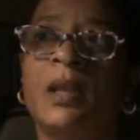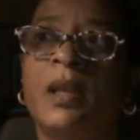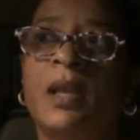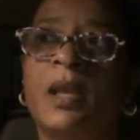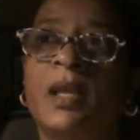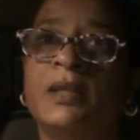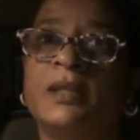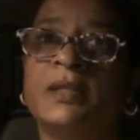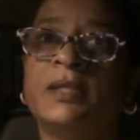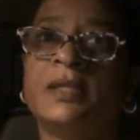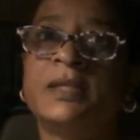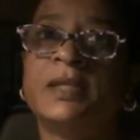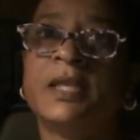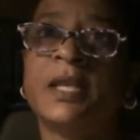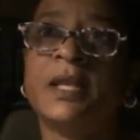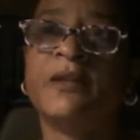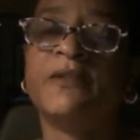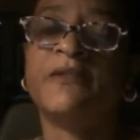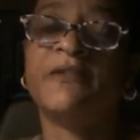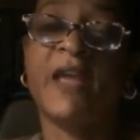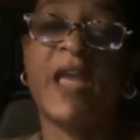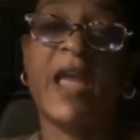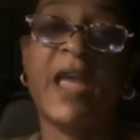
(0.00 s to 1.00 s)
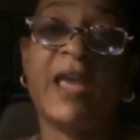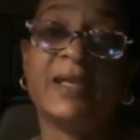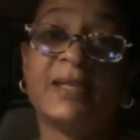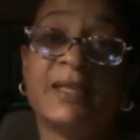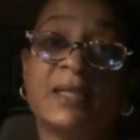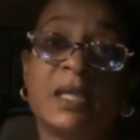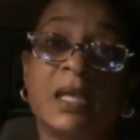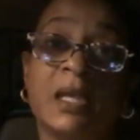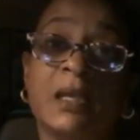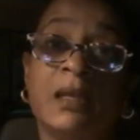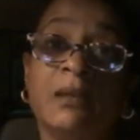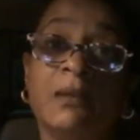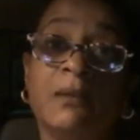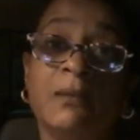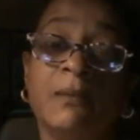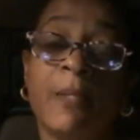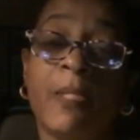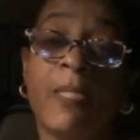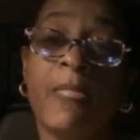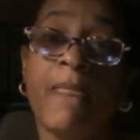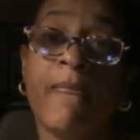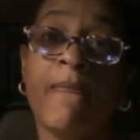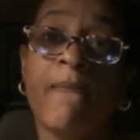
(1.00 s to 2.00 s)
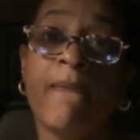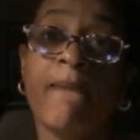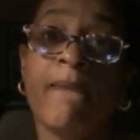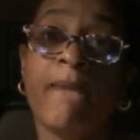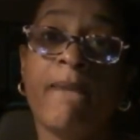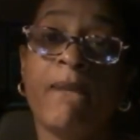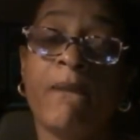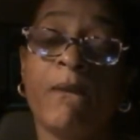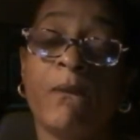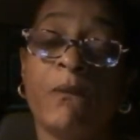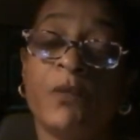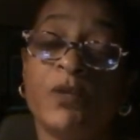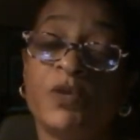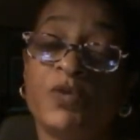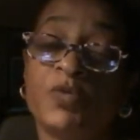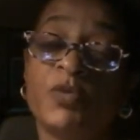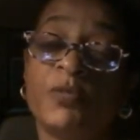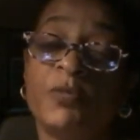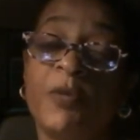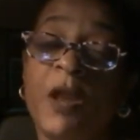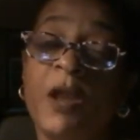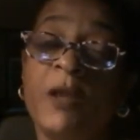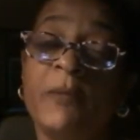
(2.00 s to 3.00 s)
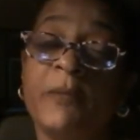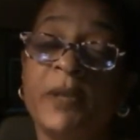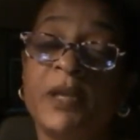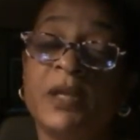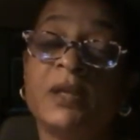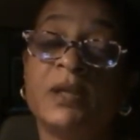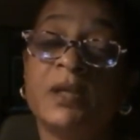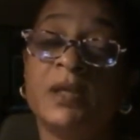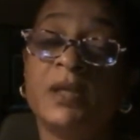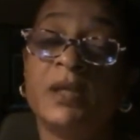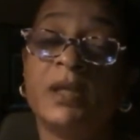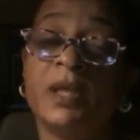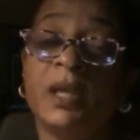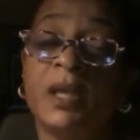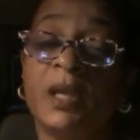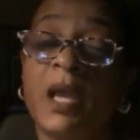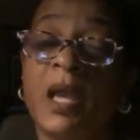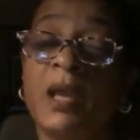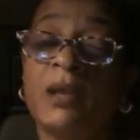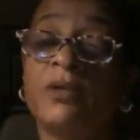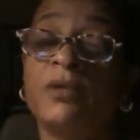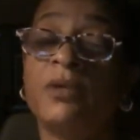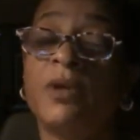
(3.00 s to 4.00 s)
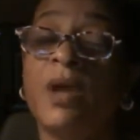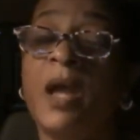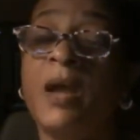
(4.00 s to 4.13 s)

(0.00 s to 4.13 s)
Instead of asking, which would probably be a good thing. I don't know.